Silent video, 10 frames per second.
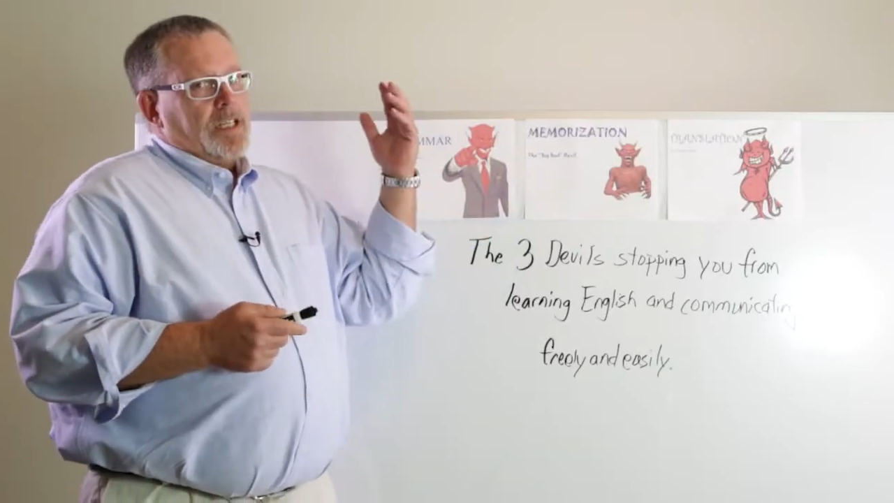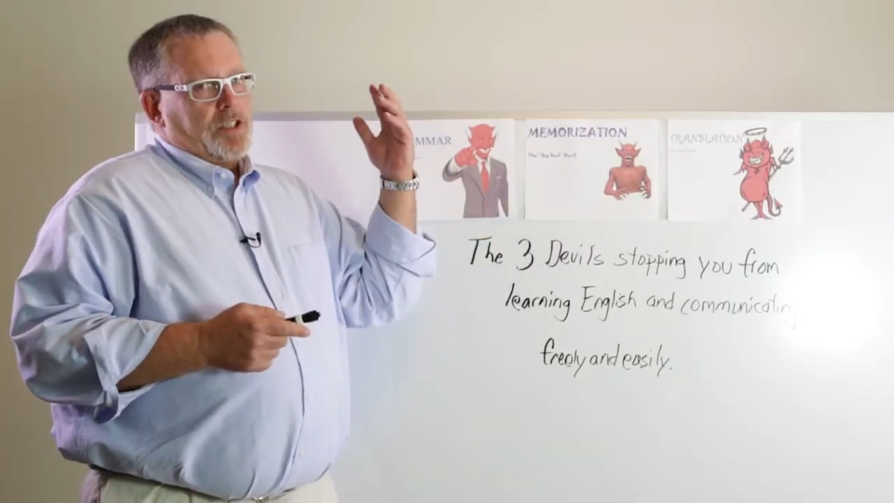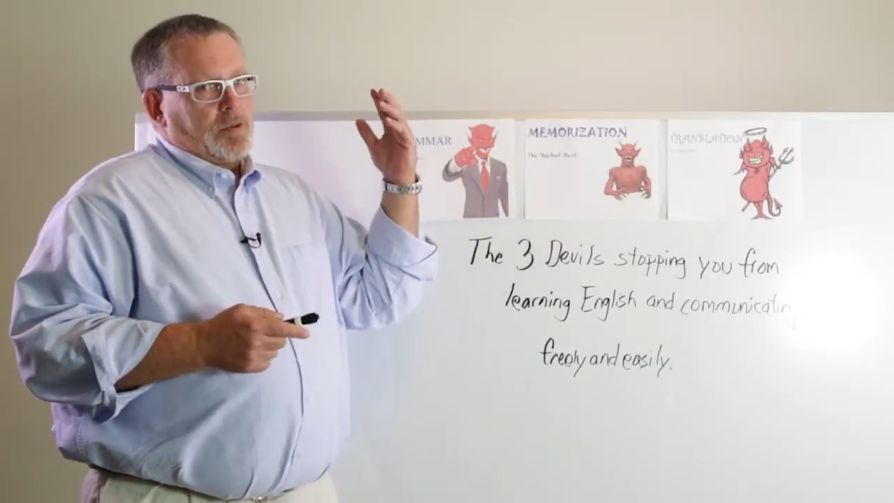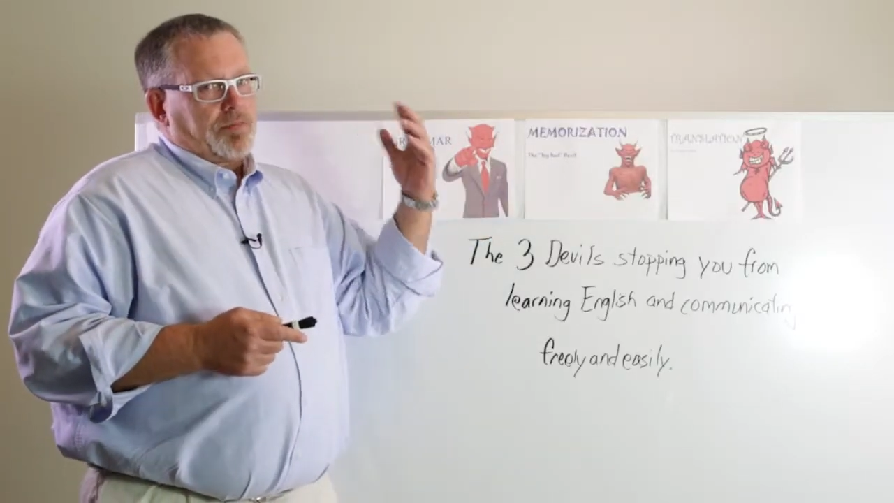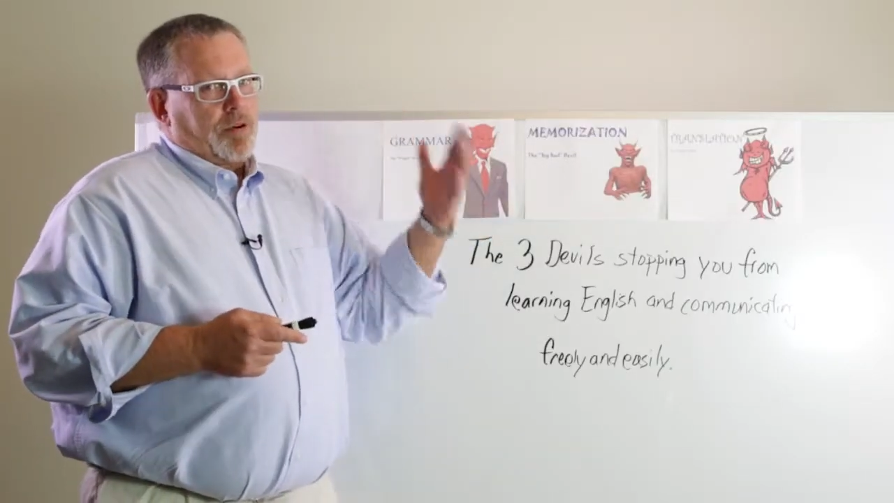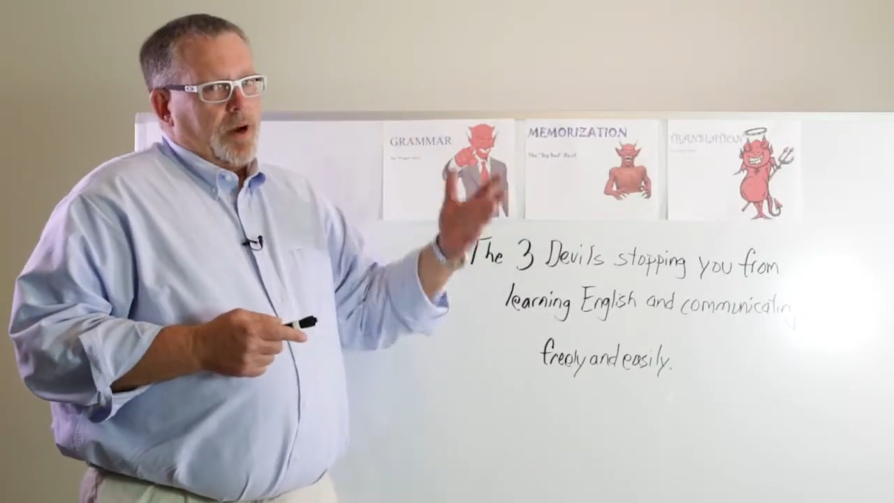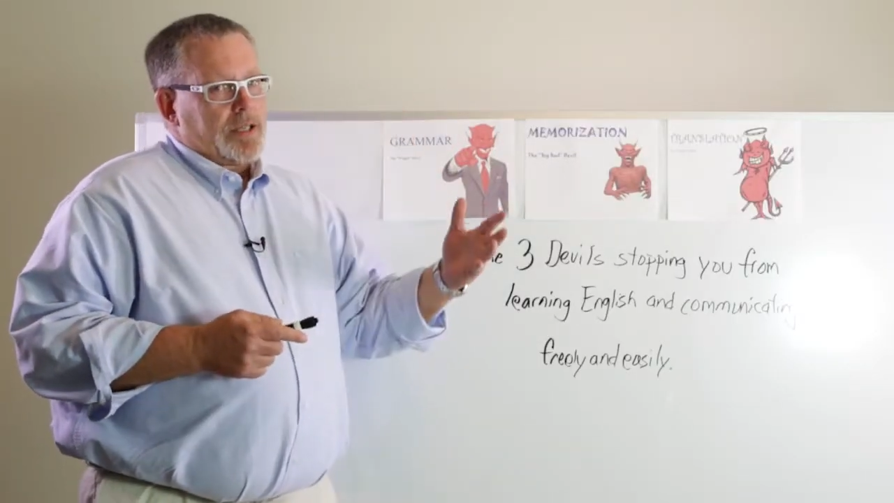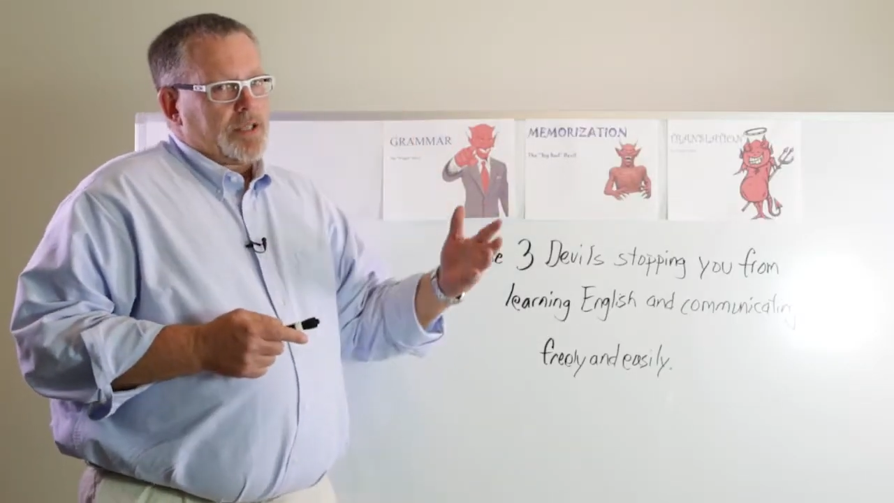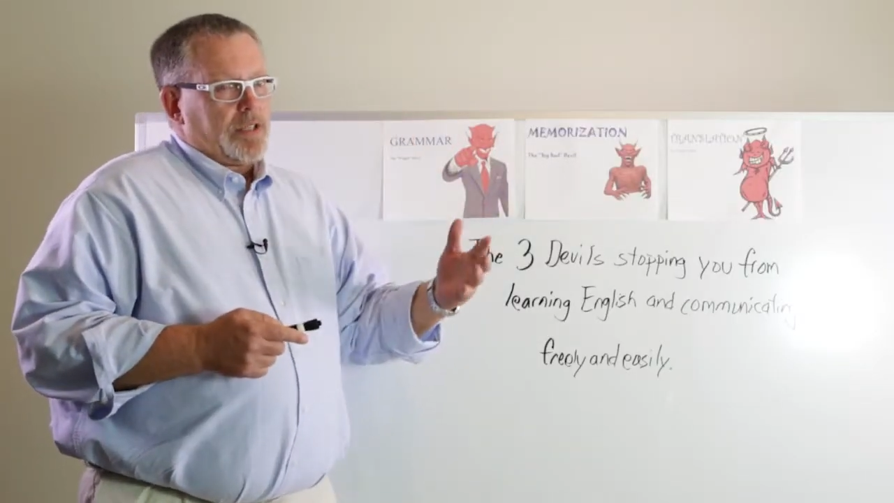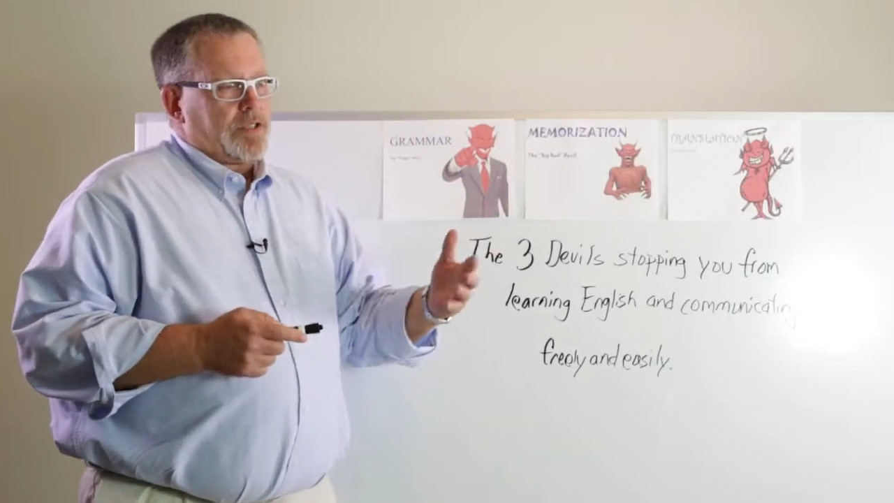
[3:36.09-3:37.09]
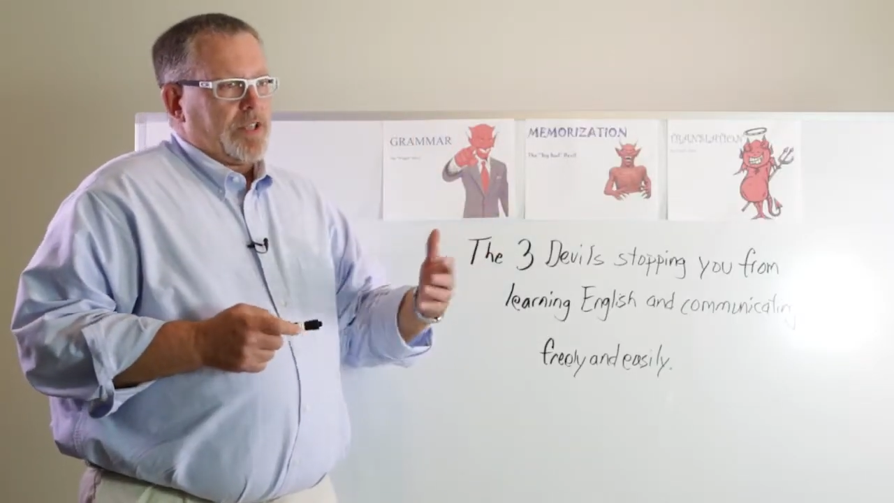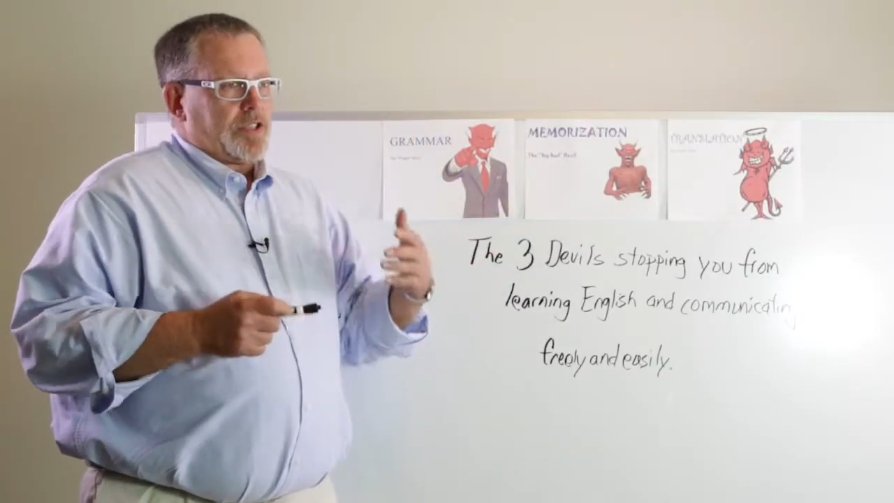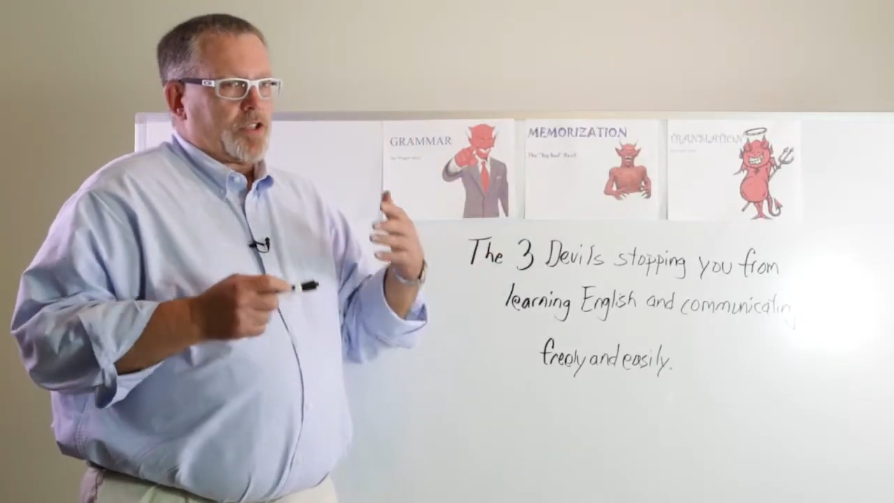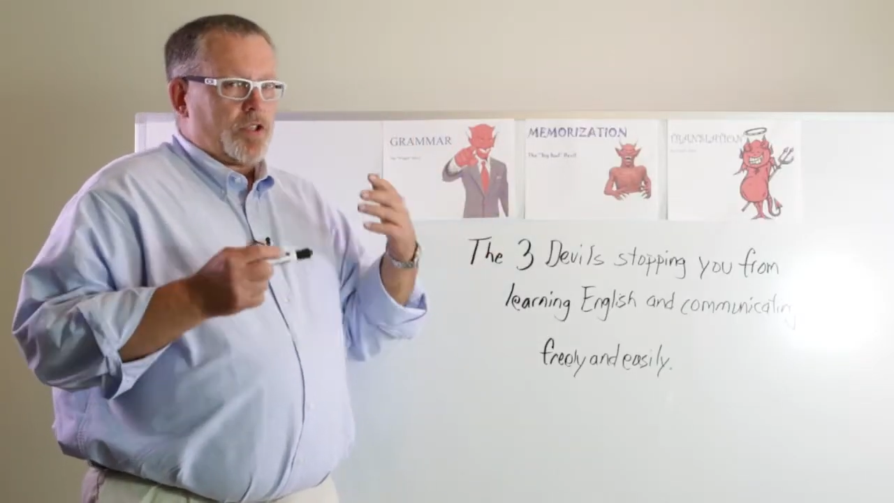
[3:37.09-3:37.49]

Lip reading: is a process that's